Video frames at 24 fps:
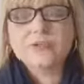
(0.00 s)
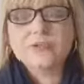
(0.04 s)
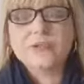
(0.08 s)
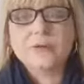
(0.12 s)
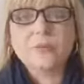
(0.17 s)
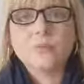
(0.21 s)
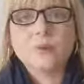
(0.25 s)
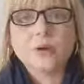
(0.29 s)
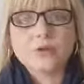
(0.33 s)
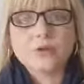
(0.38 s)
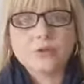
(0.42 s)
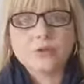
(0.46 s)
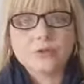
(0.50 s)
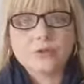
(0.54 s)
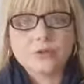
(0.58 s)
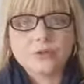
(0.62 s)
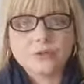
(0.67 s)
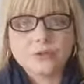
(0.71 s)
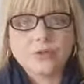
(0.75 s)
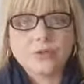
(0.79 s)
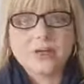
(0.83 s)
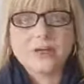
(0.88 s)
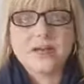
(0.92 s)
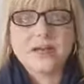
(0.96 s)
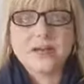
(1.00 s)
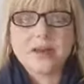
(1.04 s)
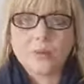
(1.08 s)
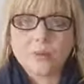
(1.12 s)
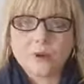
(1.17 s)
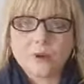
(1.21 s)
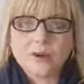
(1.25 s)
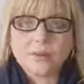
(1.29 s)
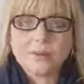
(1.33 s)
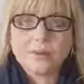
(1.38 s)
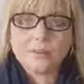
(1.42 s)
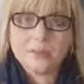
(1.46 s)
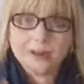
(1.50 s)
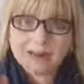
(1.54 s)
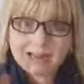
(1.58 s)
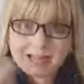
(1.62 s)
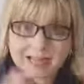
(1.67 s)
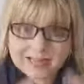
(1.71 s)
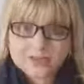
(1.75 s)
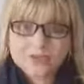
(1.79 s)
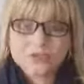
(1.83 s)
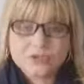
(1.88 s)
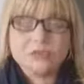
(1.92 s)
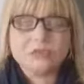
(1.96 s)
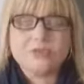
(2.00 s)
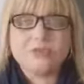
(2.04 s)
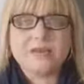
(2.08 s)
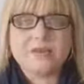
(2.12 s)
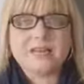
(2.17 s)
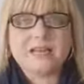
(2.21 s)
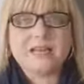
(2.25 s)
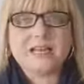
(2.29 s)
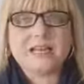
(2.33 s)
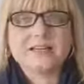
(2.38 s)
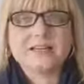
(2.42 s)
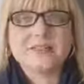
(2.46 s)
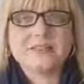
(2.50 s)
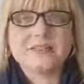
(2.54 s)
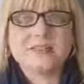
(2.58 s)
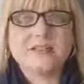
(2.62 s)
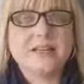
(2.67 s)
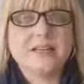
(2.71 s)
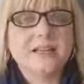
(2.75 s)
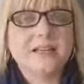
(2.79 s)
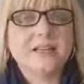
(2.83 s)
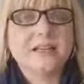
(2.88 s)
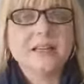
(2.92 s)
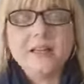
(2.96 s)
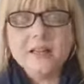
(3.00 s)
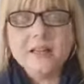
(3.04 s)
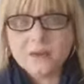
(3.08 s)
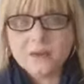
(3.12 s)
and what you're doing, and I want to bless you financially